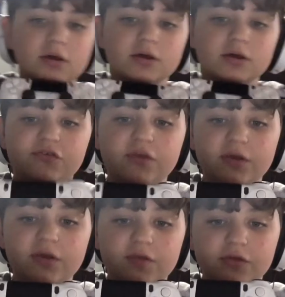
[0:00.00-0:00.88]

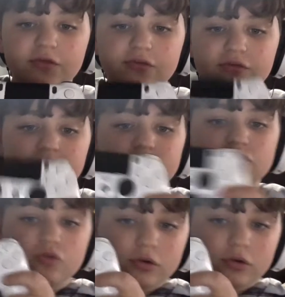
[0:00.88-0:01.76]
see this
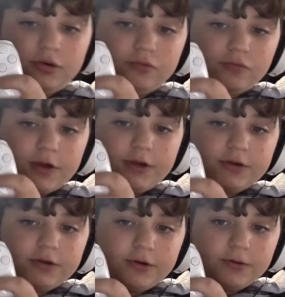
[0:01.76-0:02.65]
controller right
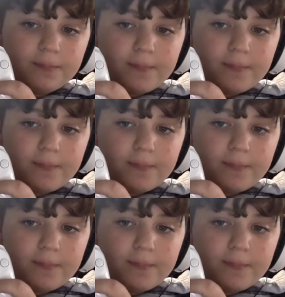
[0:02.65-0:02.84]
here.